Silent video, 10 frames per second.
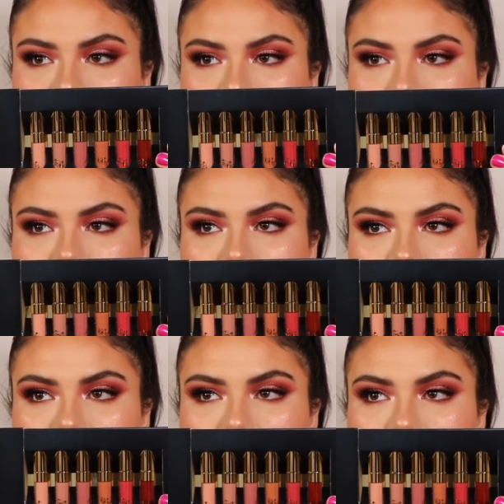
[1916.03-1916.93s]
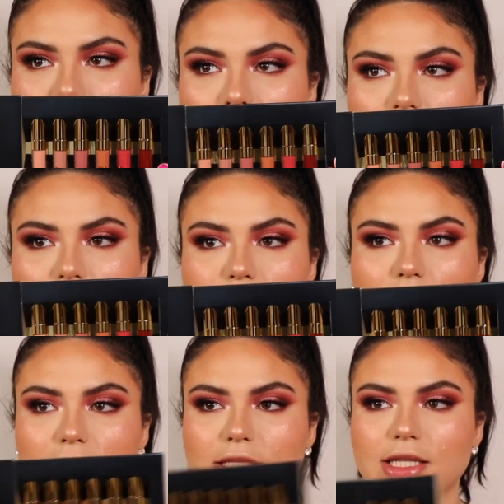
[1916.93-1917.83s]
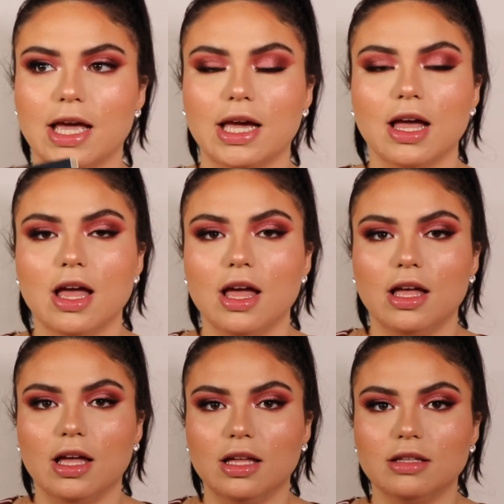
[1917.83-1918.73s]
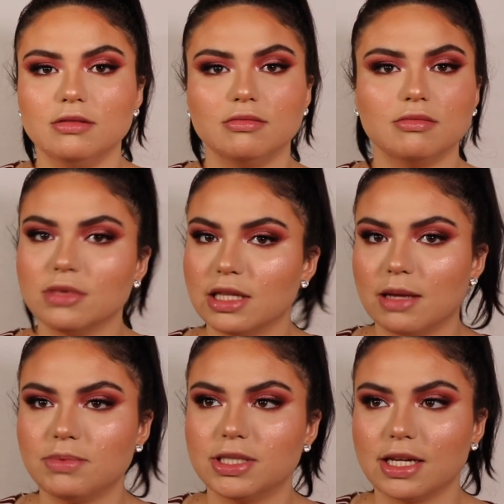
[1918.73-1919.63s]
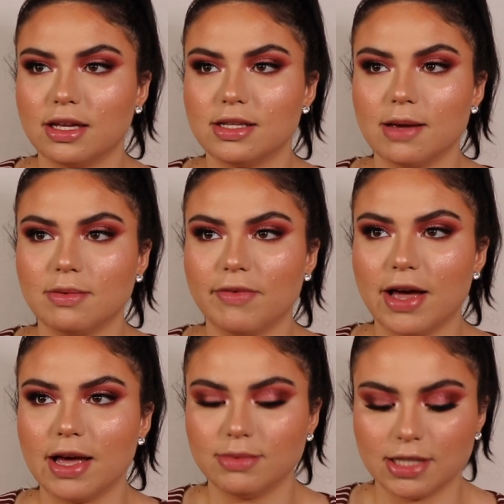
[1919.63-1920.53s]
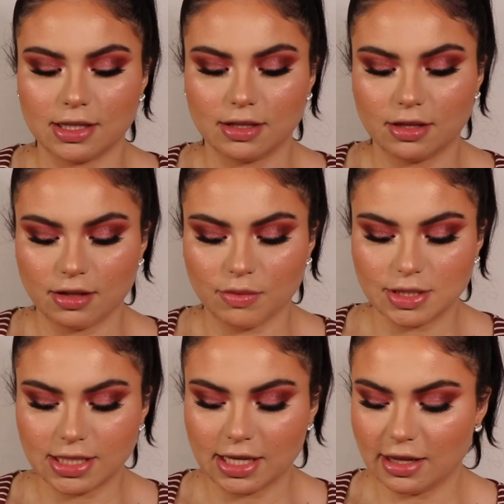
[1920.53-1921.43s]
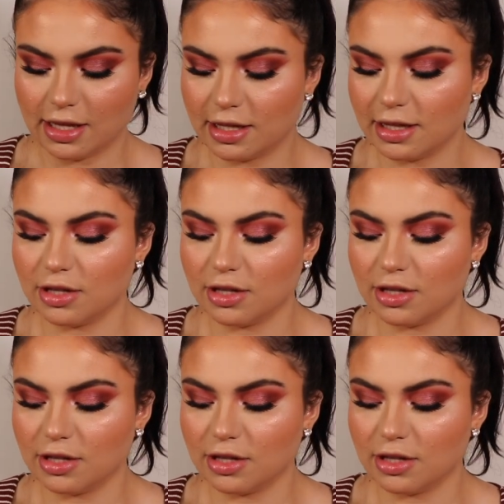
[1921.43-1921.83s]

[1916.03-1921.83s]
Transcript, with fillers: Does it not give you Kylie Cosmetics like lipstick type of vibes? Like the ones that, like the